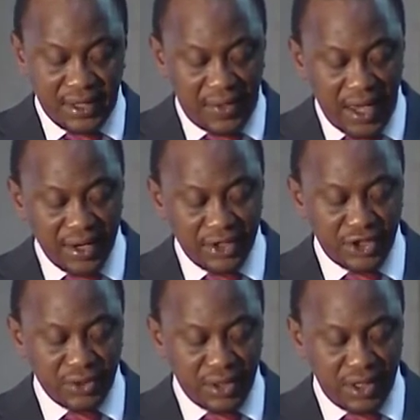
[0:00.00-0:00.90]
They
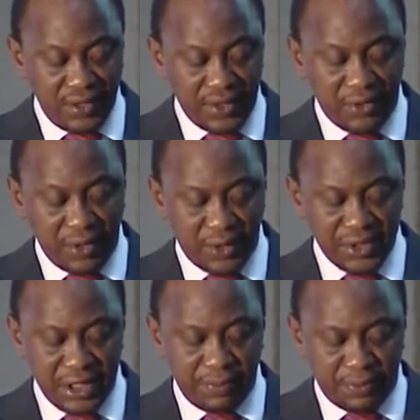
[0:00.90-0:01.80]
ensure that
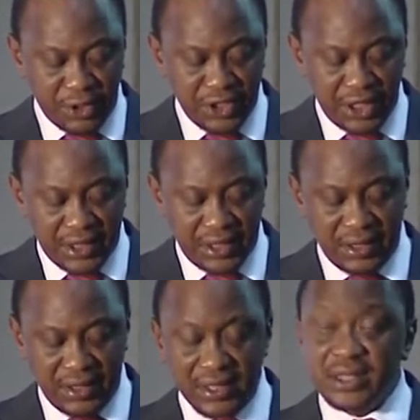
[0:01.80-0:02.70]
requisite project
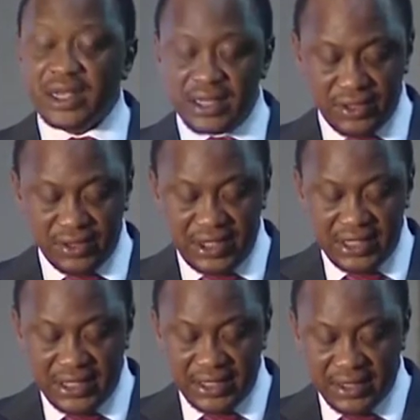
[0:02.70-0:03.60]
technical
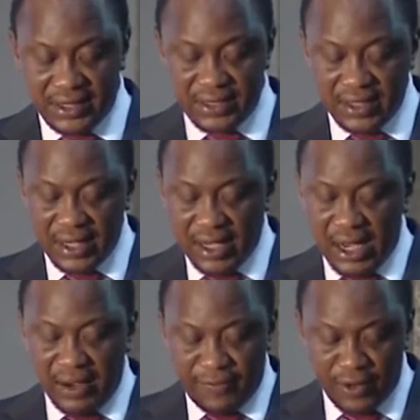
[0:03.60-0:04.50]
details
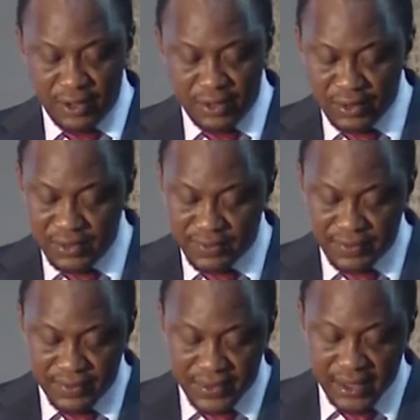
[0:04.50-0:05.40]
are followed
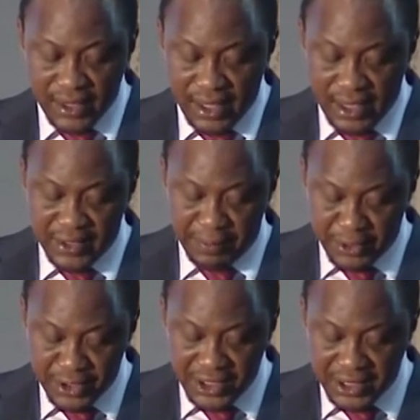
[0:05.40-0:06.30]
and the
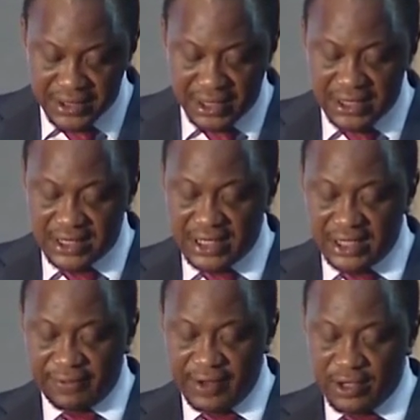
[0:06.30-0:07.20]
projects are
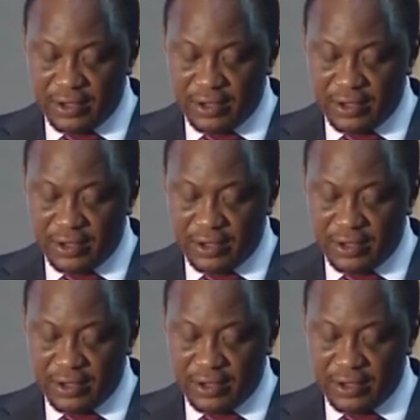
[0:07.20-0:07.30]
successfully